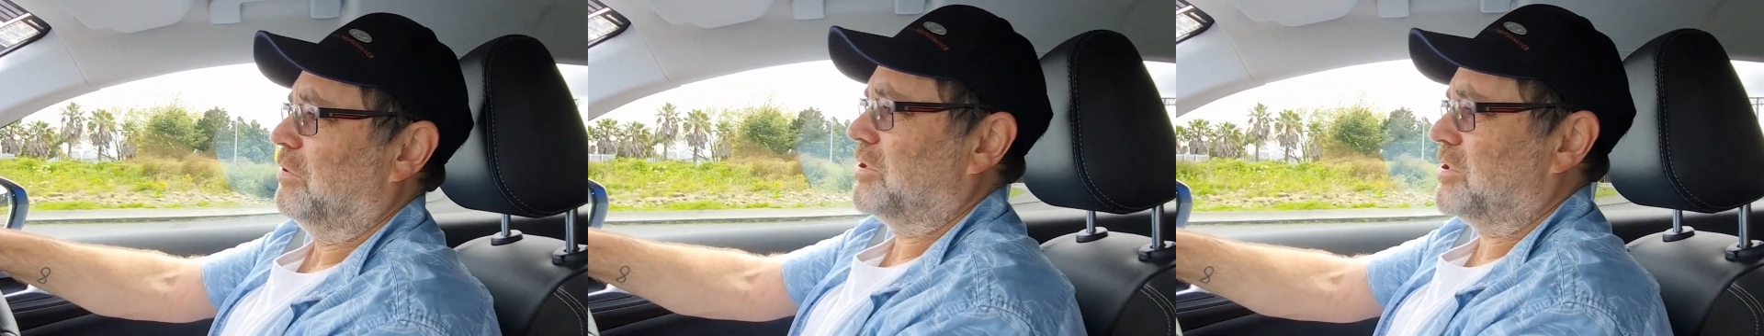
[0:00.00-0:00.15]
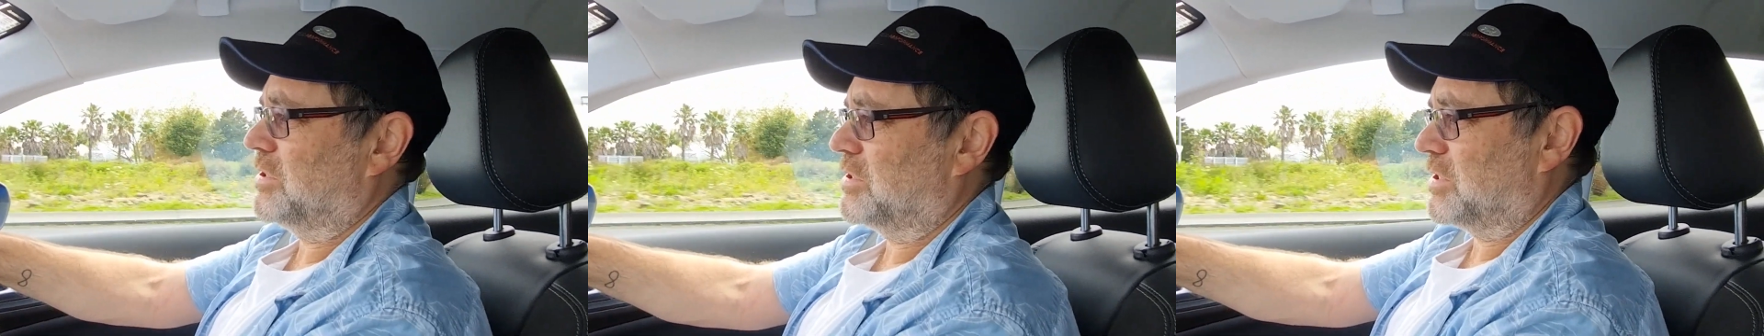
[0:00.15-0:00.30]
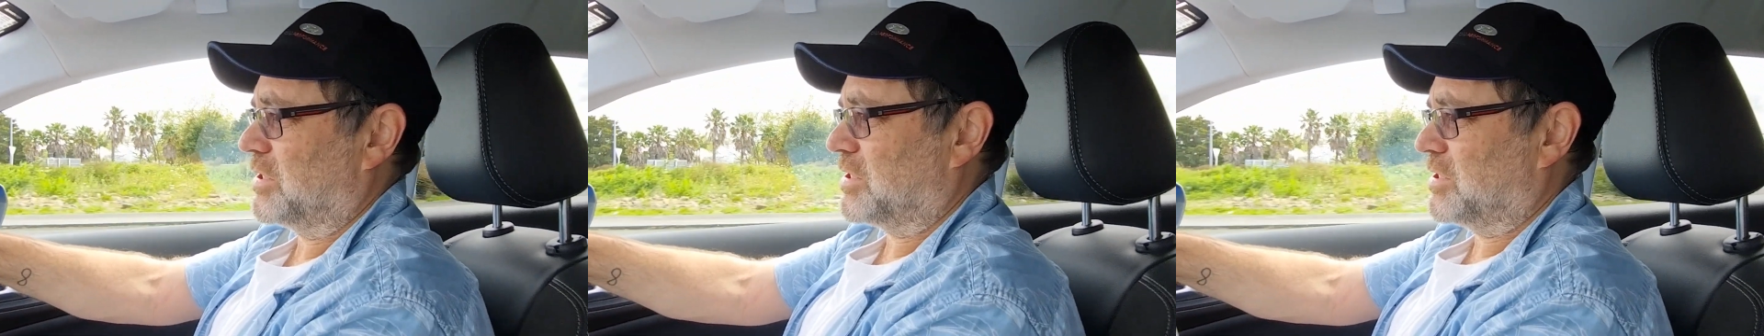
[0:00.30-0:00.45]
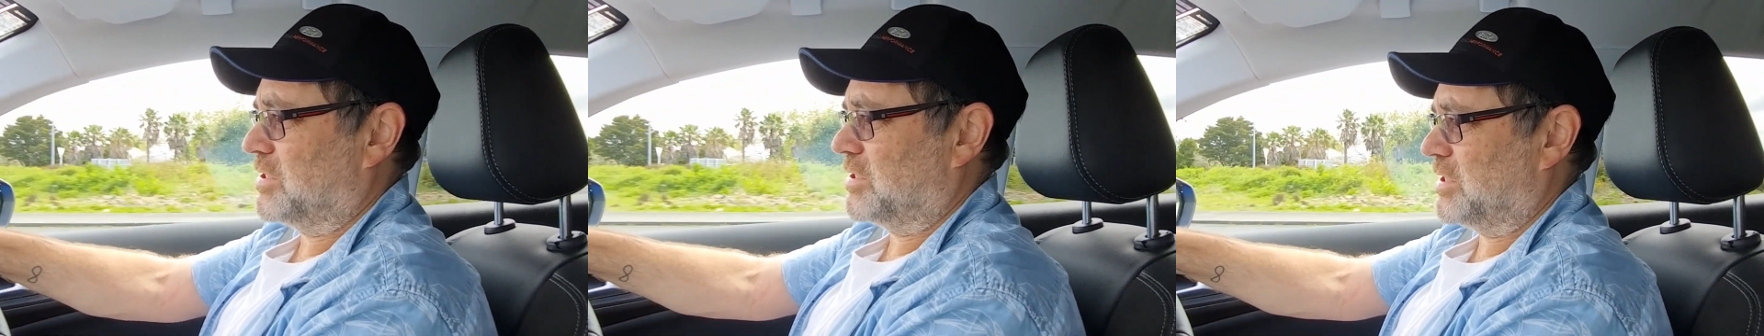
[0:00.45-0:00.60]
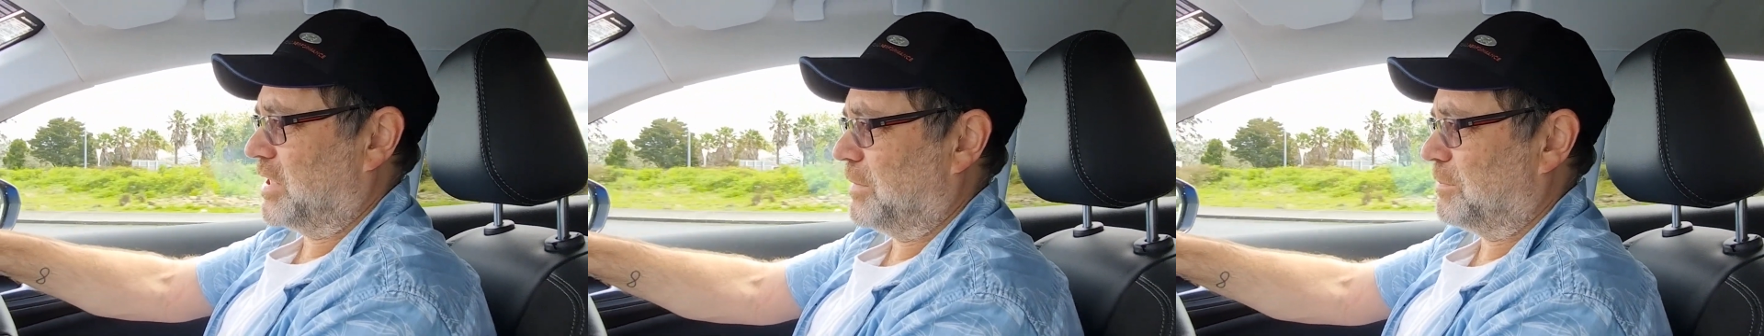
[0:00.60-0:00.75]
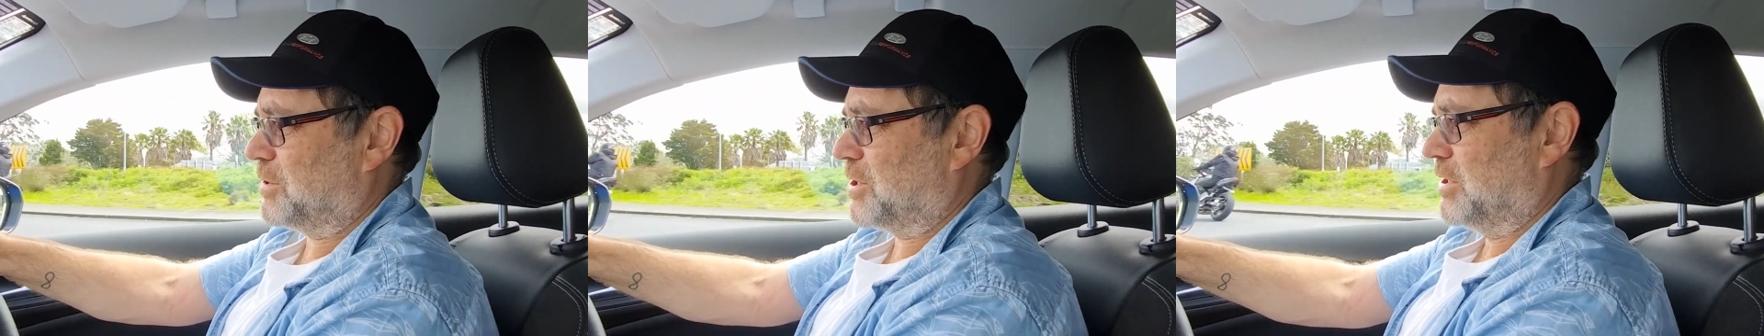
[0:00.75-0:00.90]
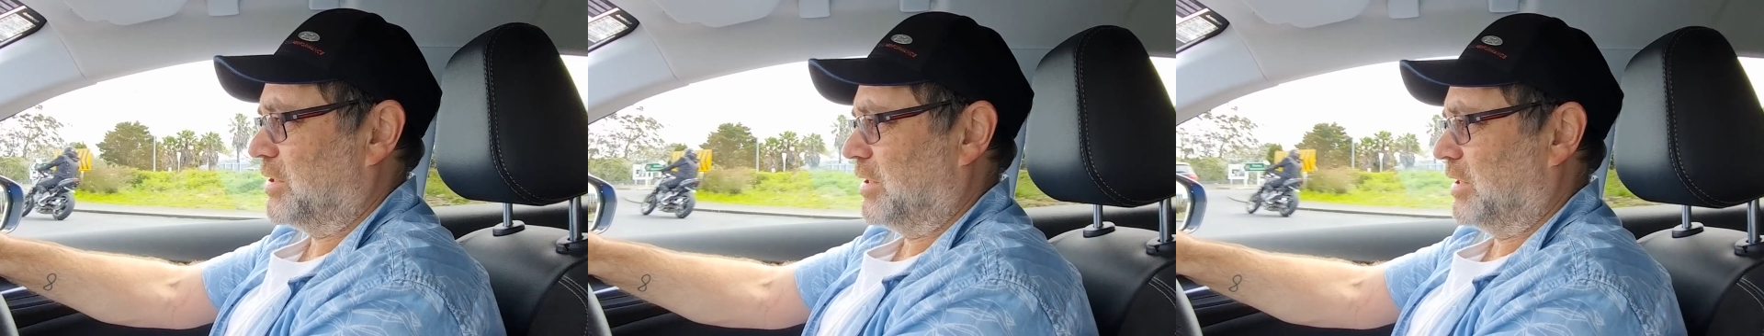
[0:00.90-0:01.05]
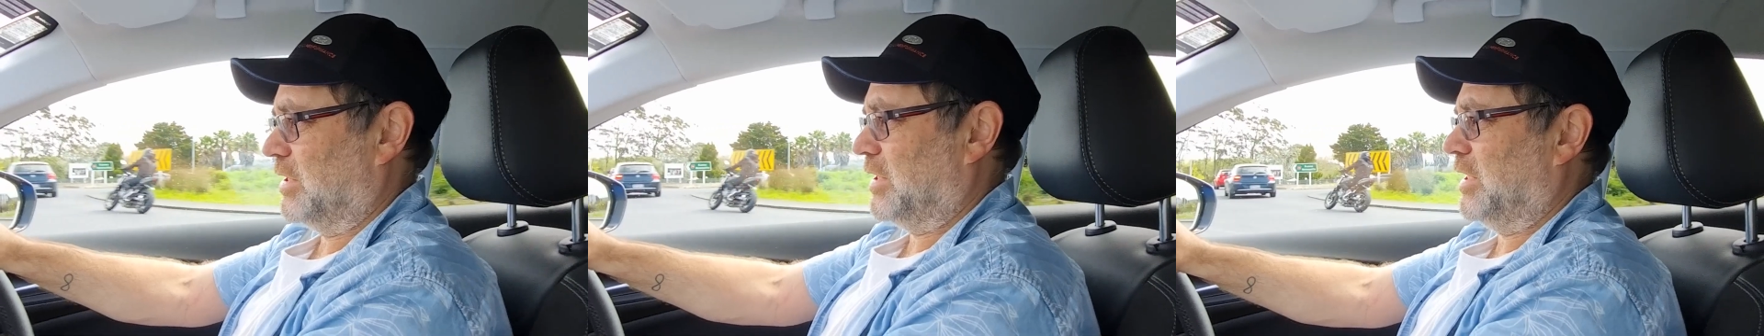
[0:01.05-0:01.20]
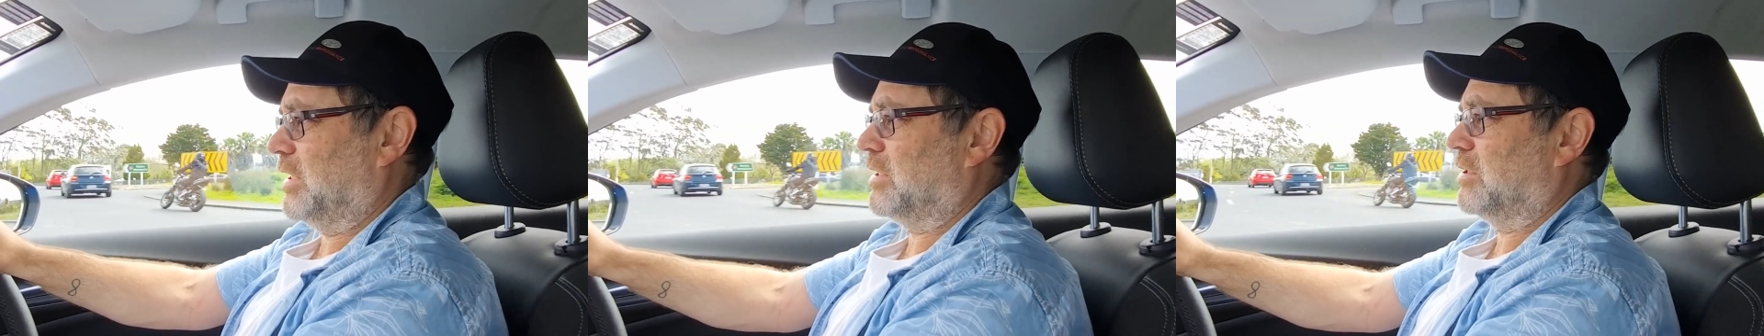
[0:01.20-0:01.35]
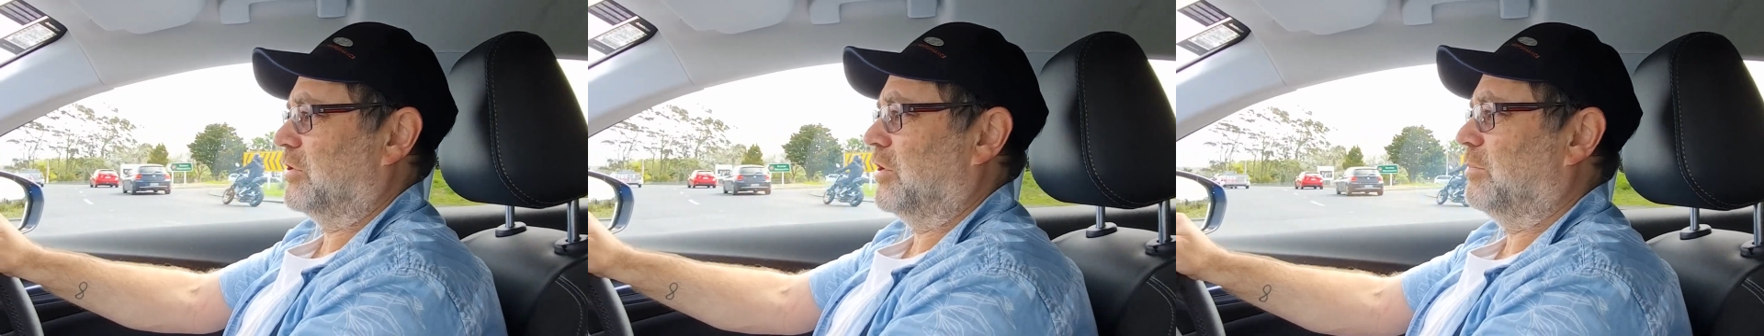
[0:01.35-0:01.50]
which is exceptionally
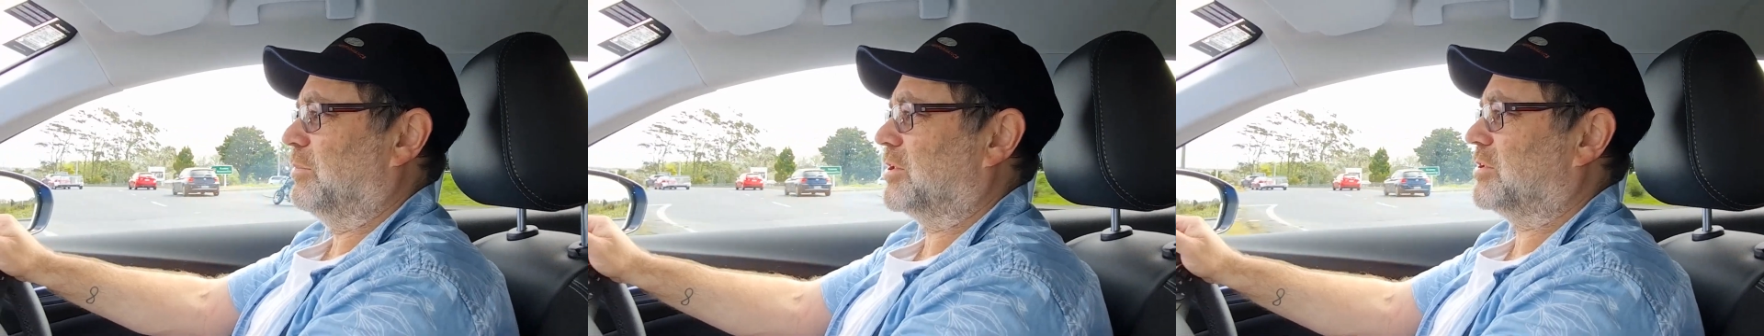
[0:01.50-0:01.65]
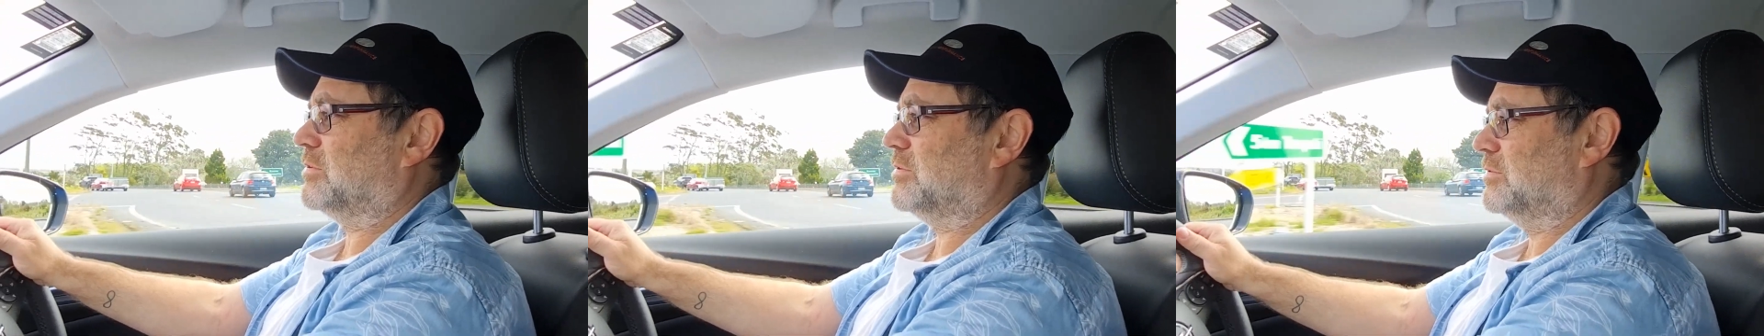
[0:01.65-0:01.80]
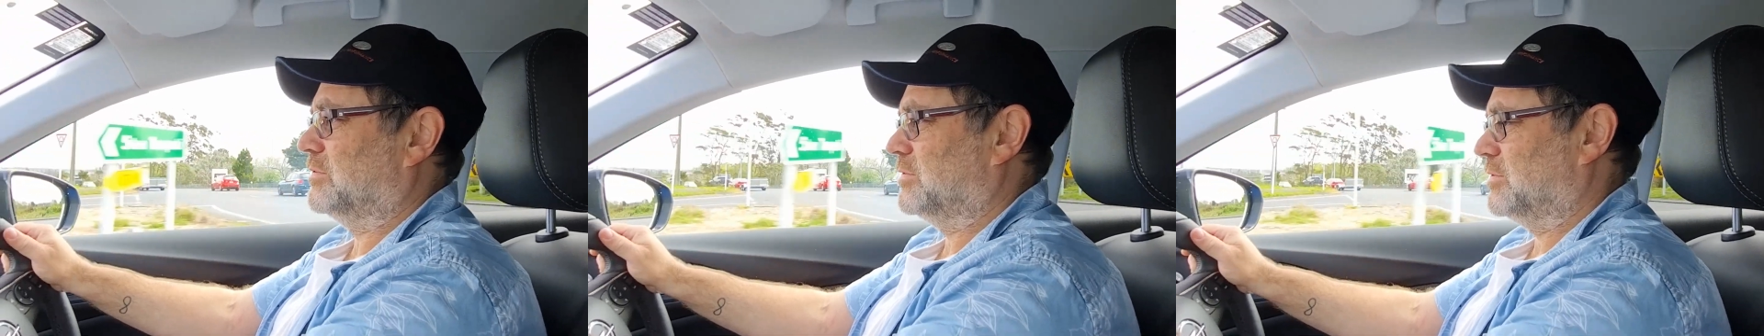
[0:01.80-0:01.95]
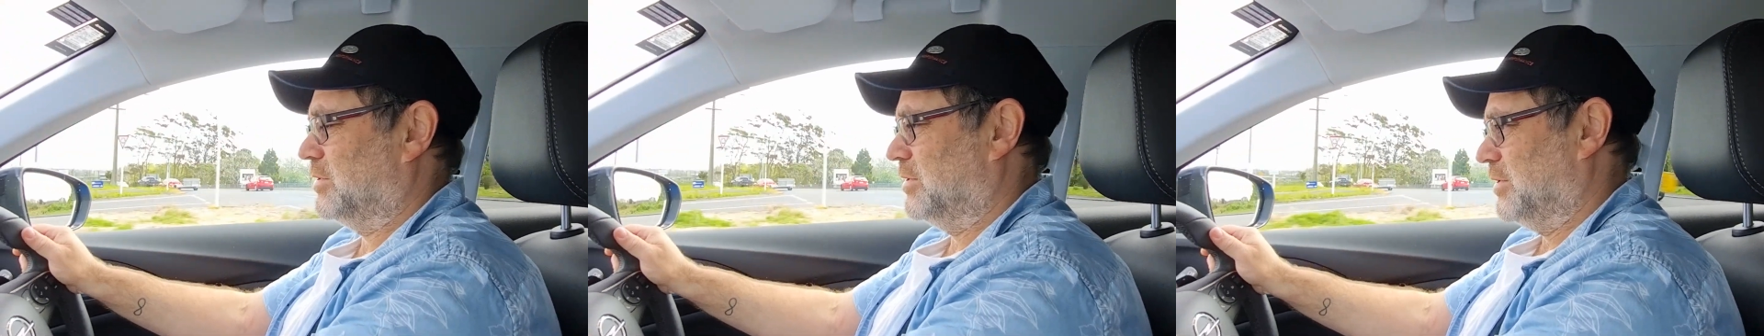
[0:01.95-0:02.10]
economical,